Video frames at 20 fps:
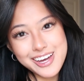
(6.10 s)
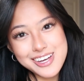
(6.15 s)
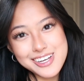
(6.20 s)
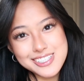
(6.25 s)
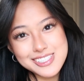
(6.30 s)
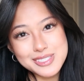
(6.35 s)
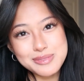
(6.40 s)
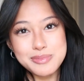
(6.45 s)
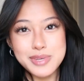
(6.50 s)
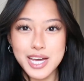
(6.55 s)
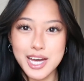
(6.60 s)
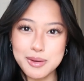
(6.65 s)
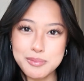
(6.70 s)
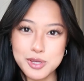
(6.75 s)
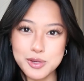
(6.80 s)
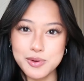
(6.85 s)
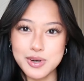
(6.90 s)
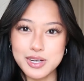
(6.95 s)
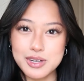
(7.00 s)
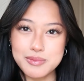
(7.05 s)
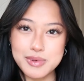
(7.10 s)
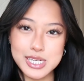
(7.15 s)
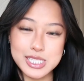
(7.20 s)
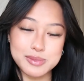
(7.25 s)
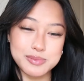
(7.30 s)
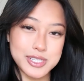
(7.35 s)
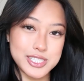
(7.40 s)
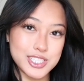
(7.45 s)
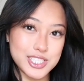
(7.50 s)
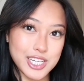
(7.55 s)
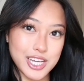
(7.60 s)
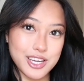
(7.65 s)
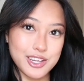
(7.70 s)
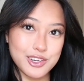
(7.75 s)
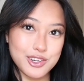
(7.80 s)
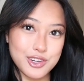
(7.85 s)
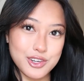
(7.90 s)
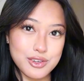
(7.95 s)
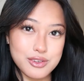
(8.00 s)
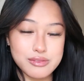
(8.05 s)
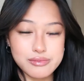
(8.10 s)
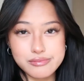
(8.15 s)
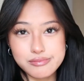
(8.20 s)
guys, I'm Gabby. Welcome back to my channel.